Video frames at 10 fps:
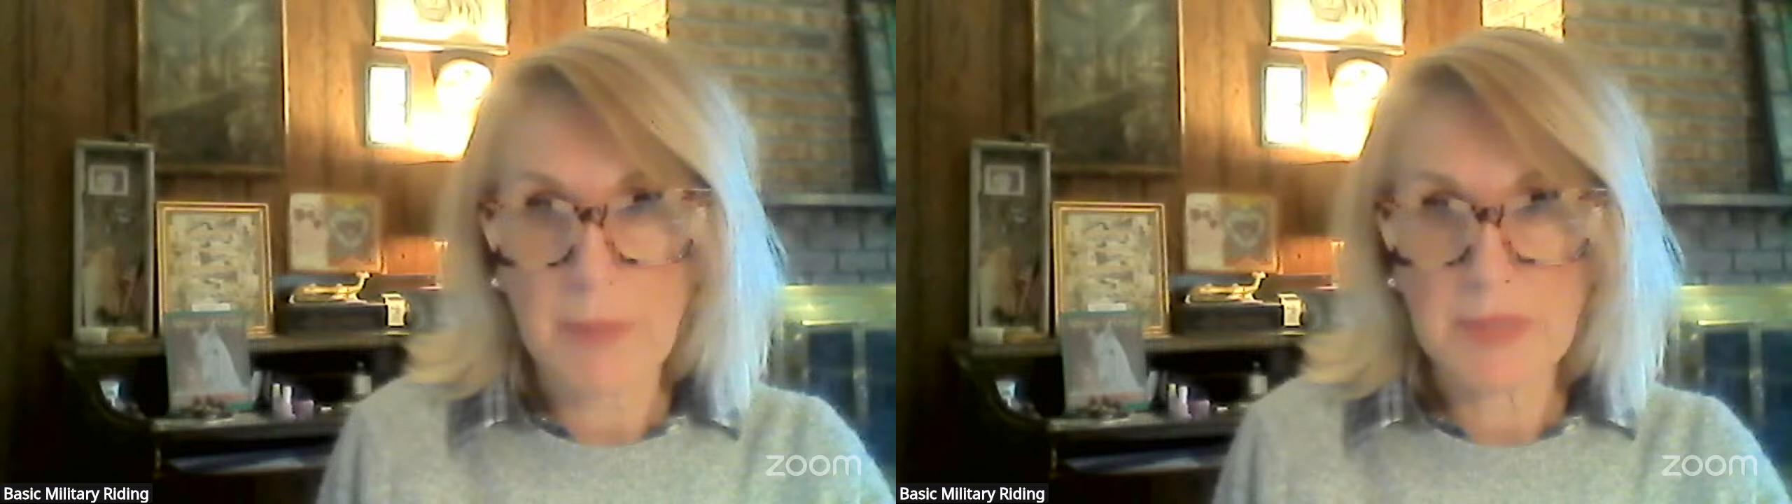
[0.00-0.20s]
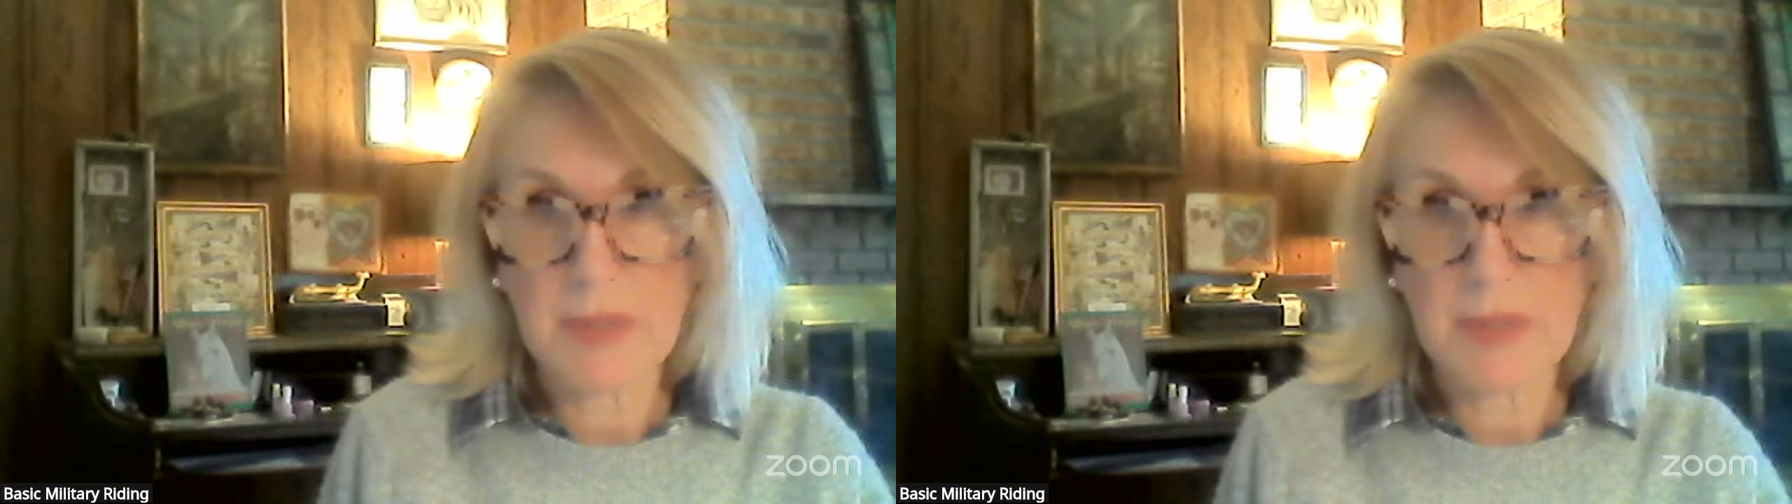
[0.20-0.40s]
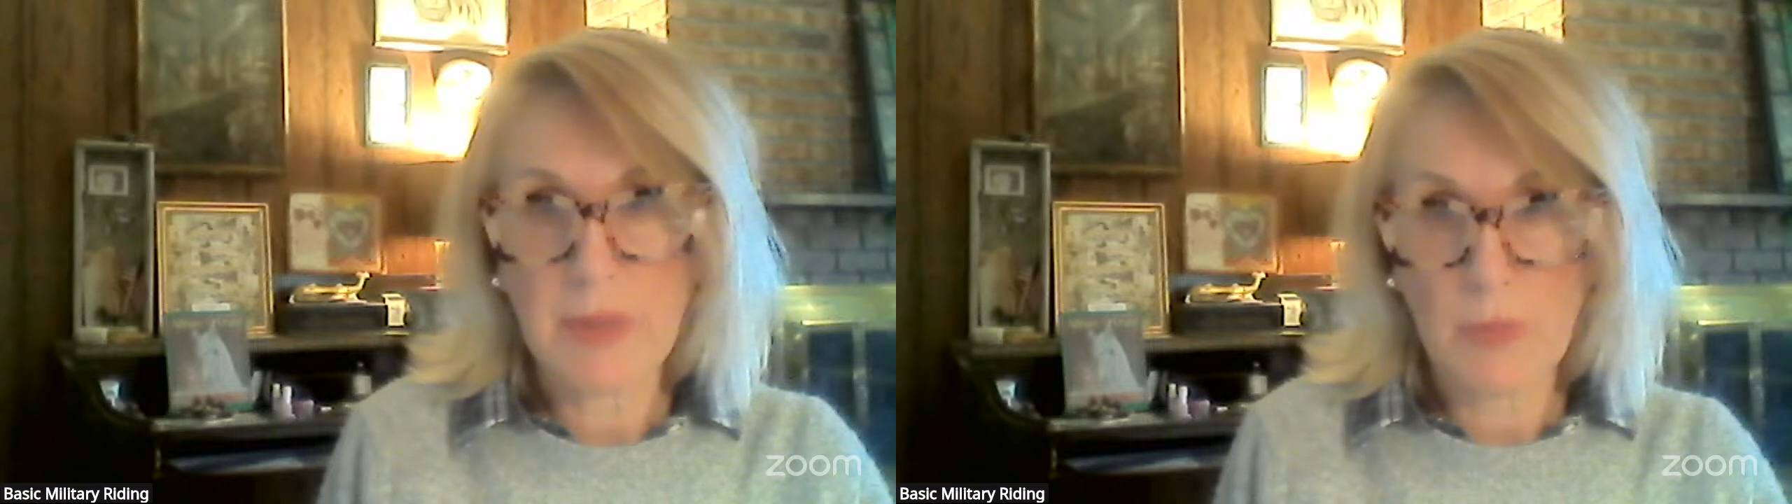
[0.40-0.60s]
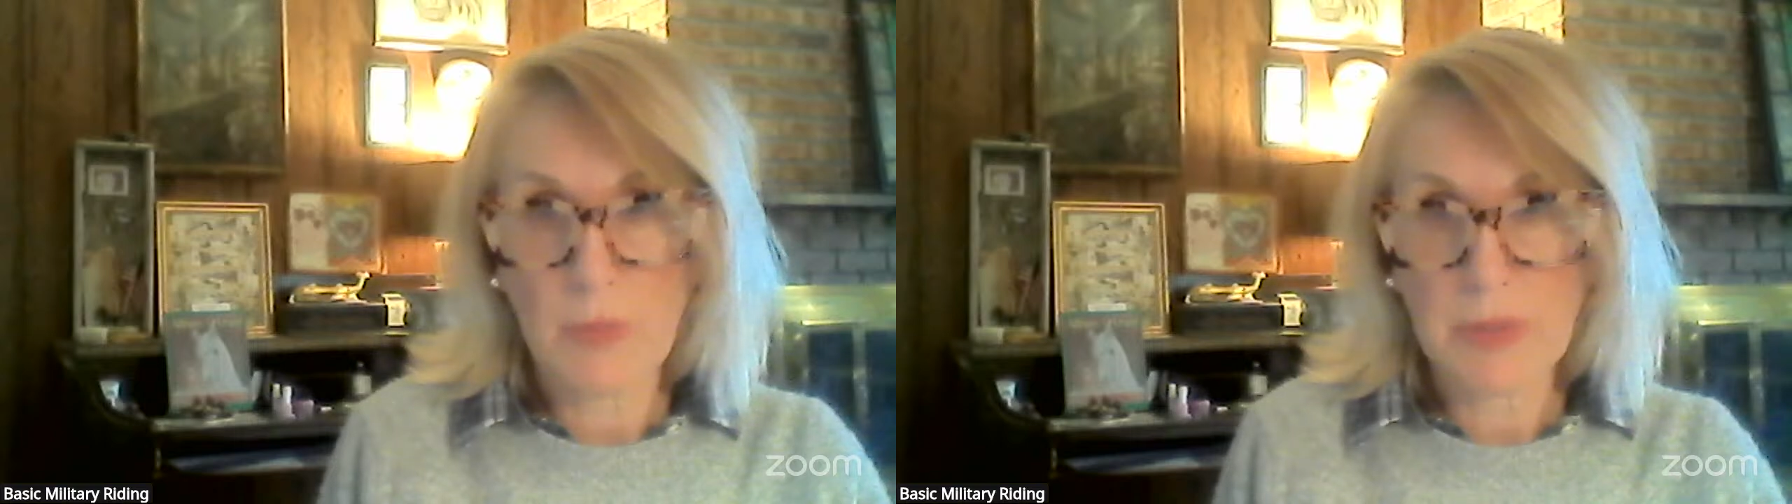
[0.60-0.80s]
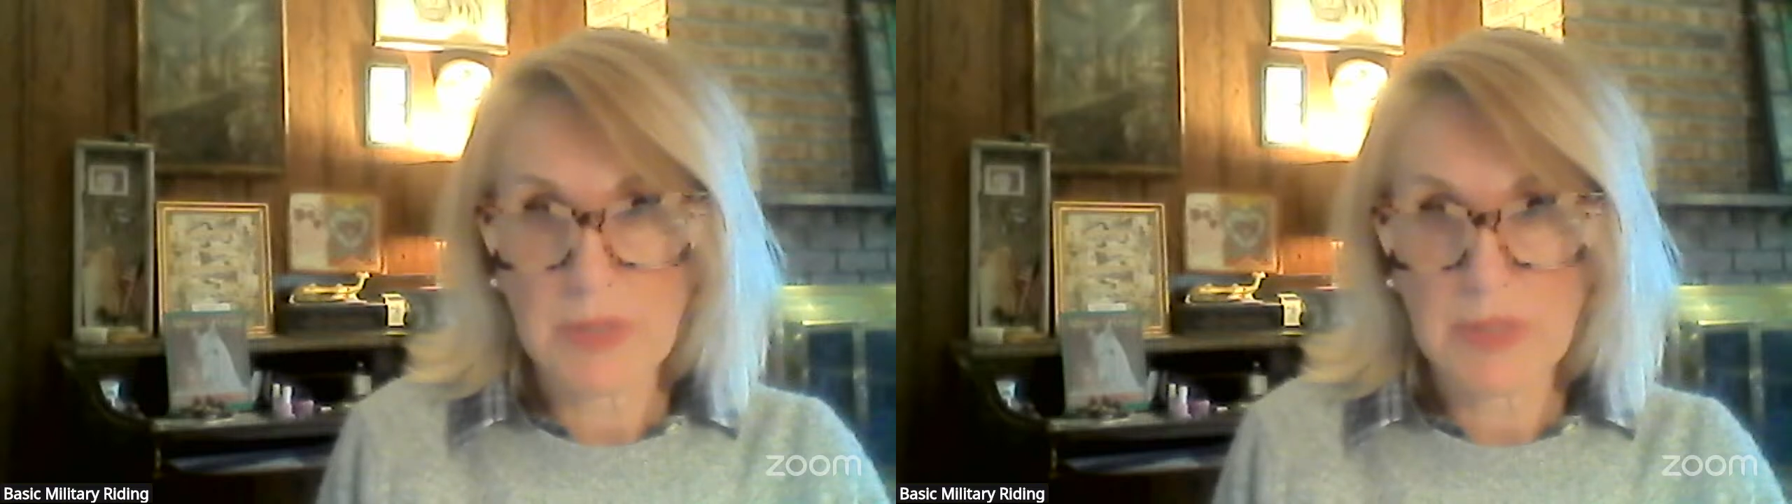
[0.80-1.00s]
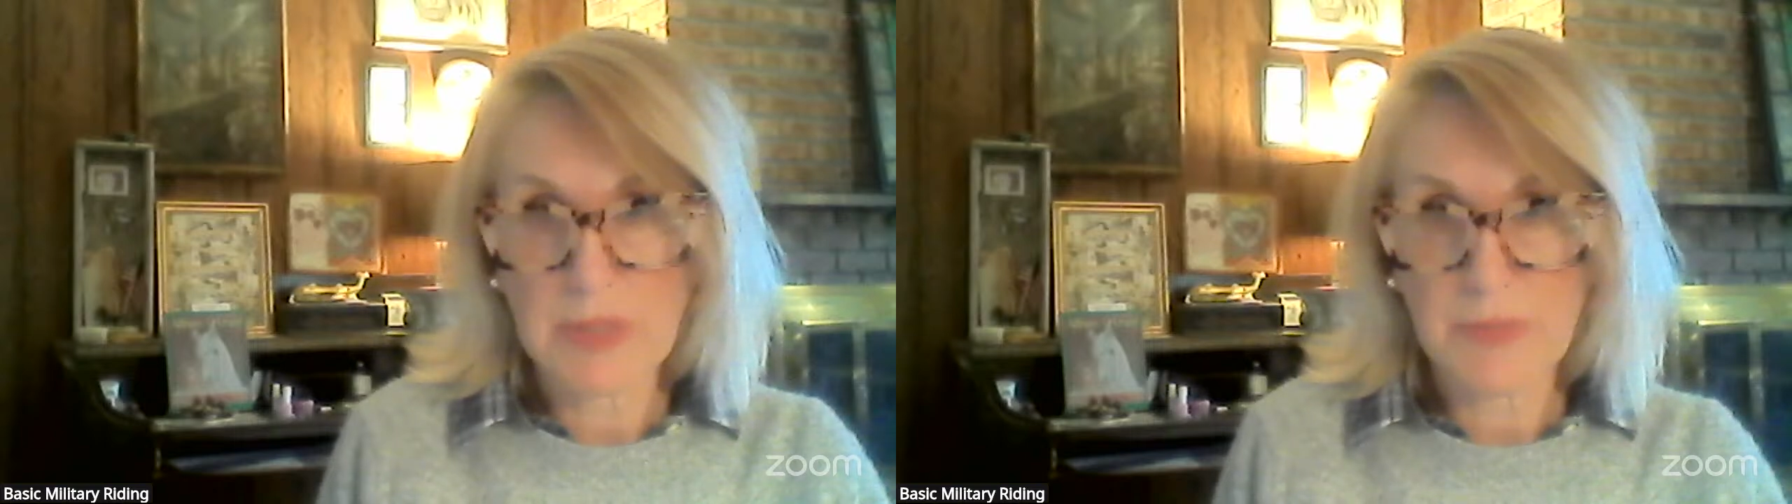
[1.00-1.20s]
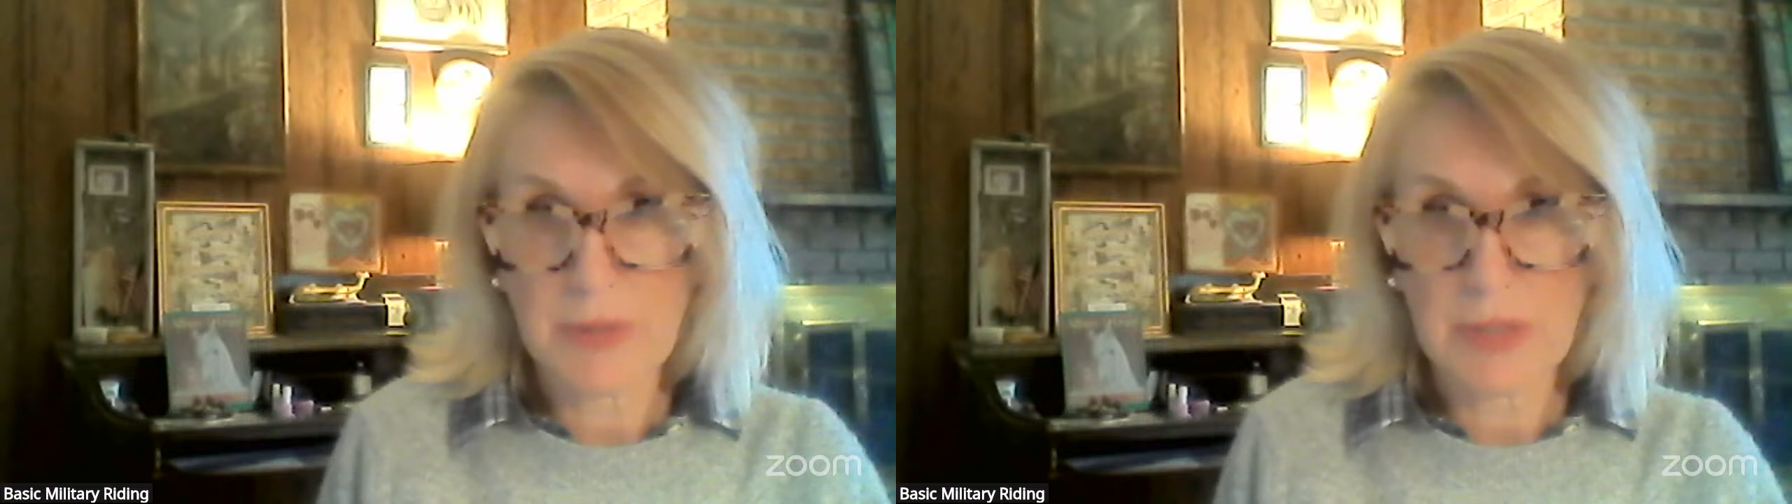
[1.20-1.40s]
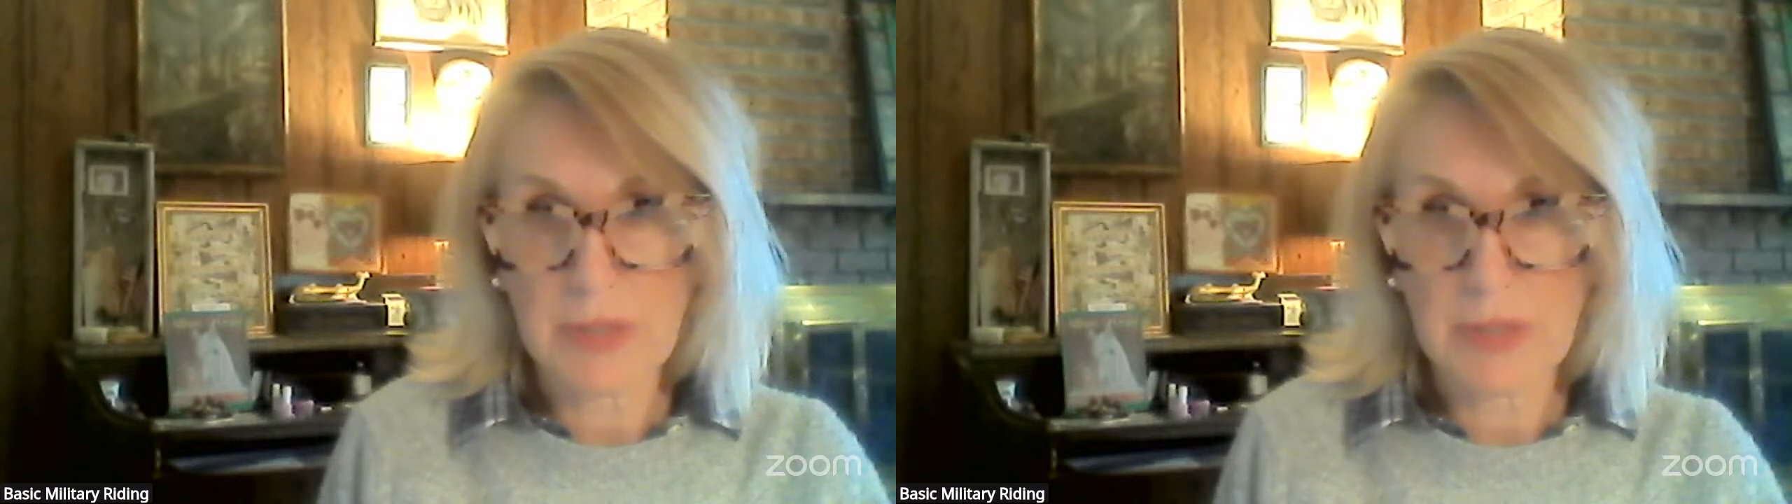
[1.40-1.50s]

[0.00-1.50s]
that we'll need to fill in.